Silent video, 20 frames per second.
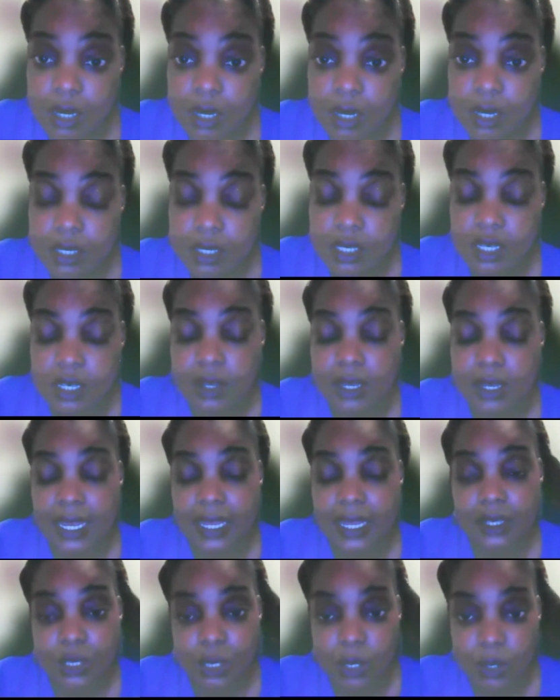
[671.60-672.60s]

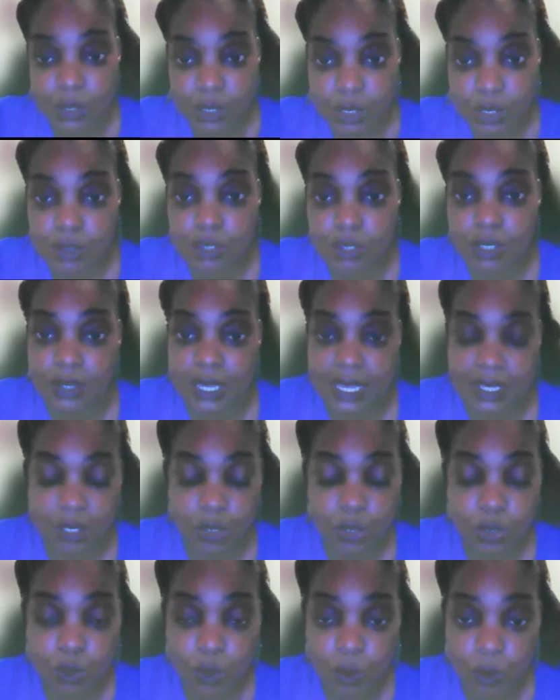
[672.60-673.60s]
Like I told you,
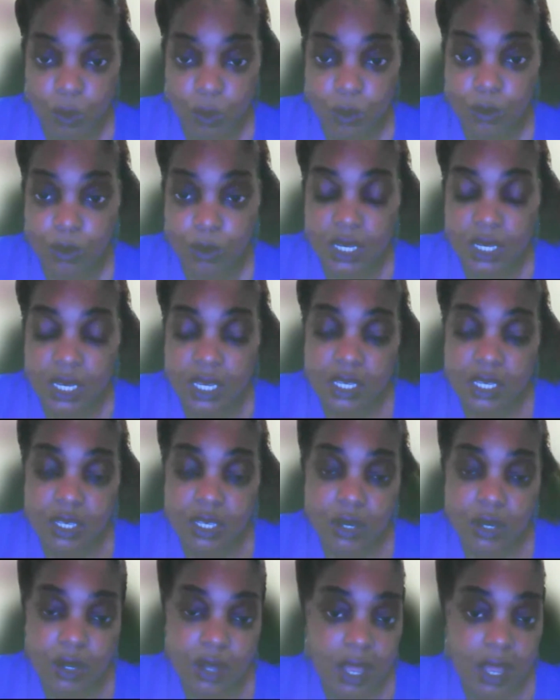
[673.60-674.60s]
after school,
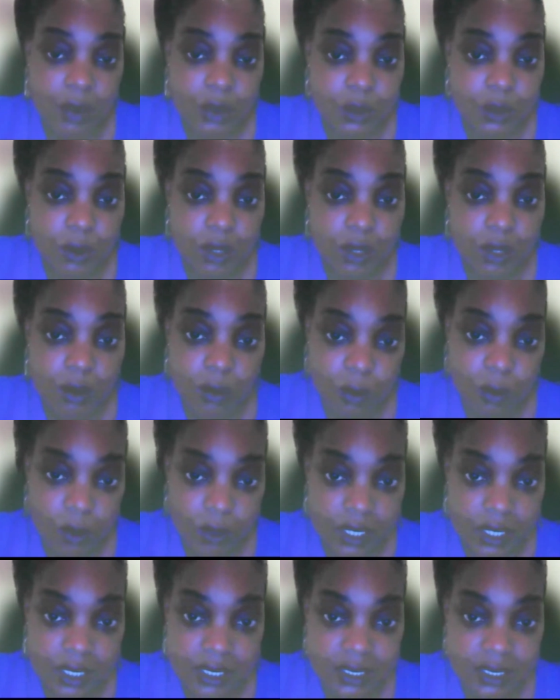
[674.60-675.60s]
I was one of
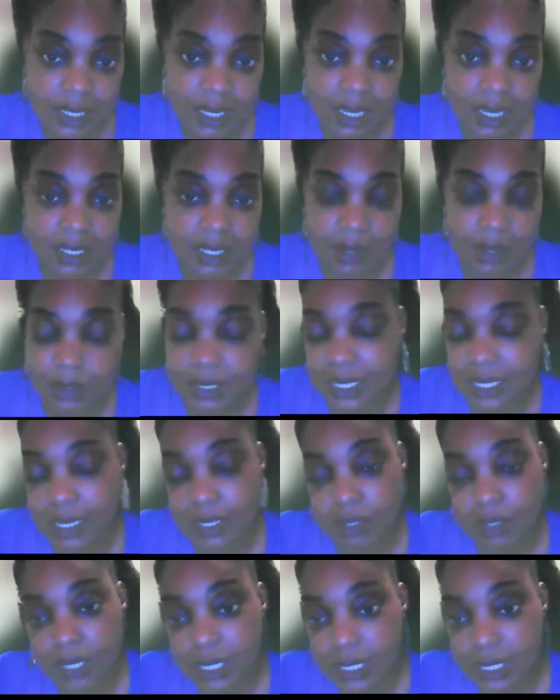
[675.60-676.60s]
the ones that they was
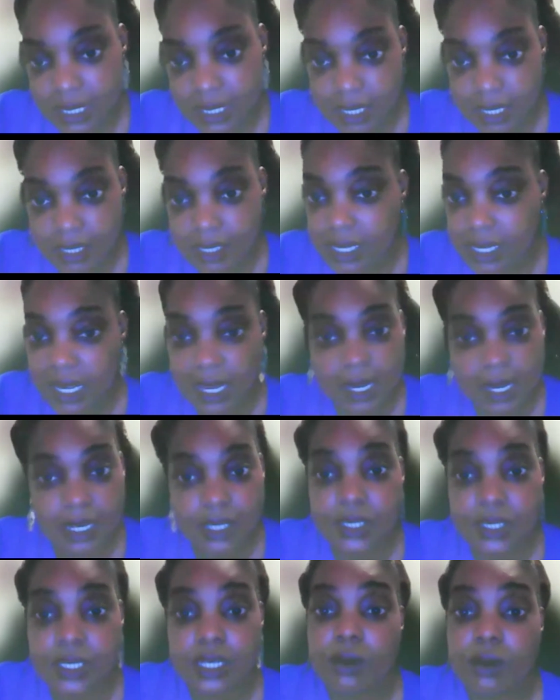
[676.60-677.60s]
like, you need to stay in your
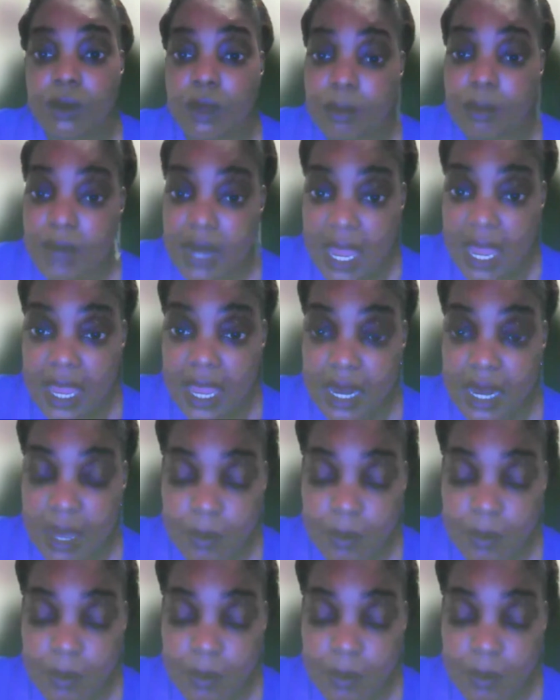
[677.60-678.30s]
lane. I said, no, I'm not.